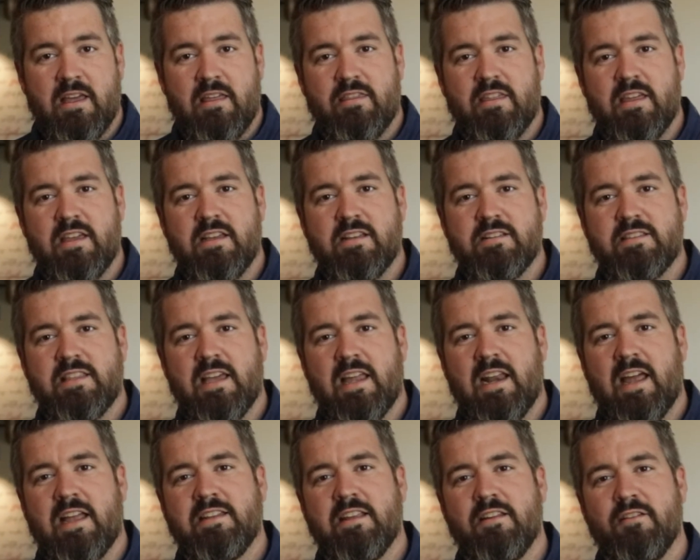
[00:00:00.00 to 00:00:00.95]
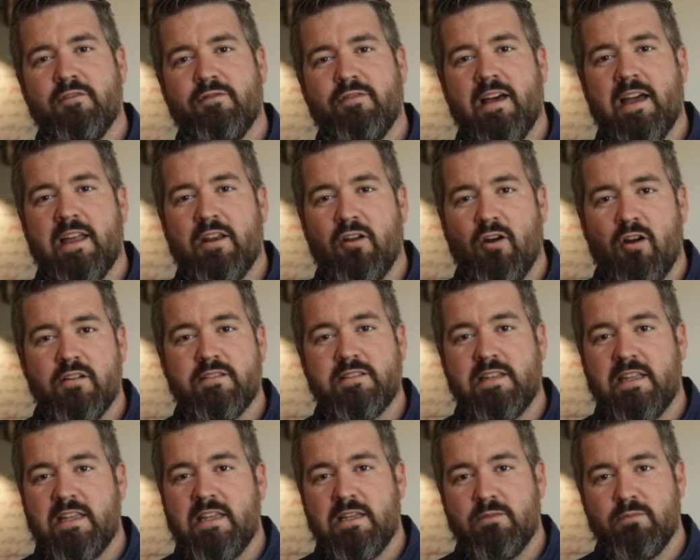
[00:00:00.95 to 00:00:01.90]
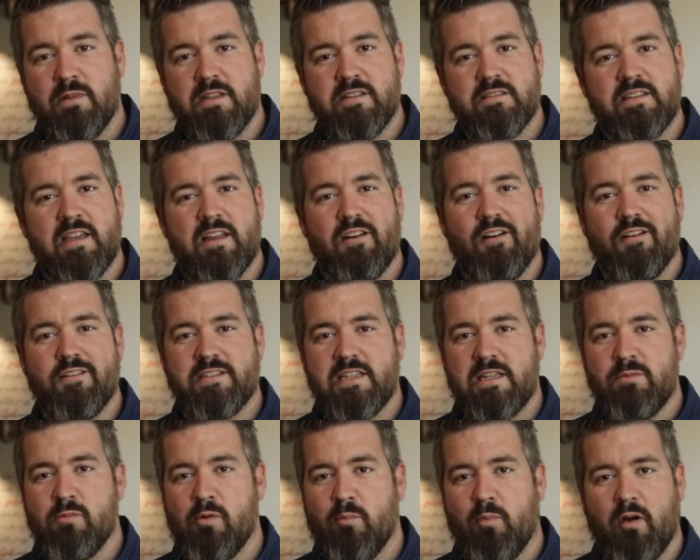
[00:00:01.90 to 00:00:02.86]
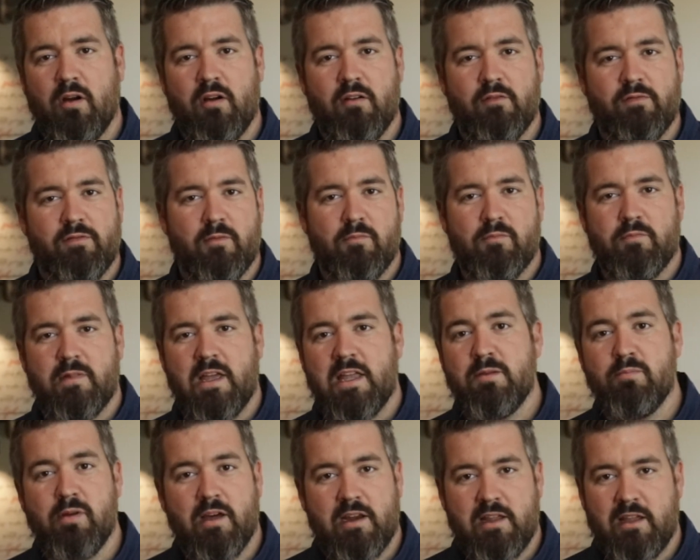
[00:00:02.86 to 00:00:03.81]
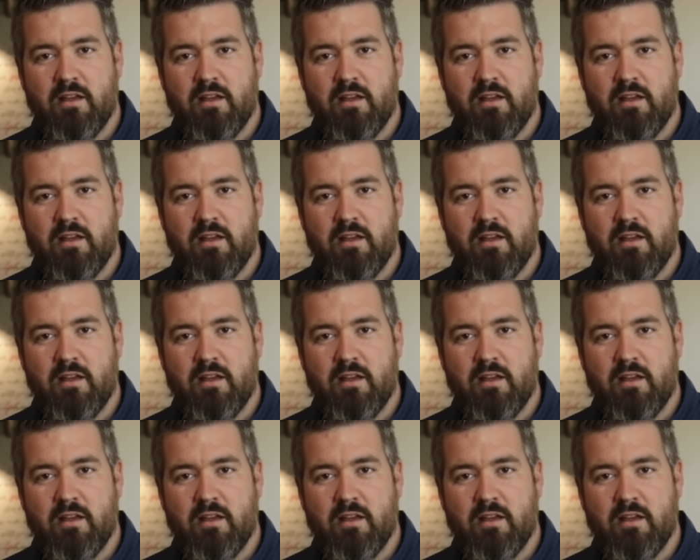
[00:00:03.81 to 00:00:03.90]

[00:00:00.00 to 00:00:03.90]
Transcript: things that identified our team and set our team apart from anybody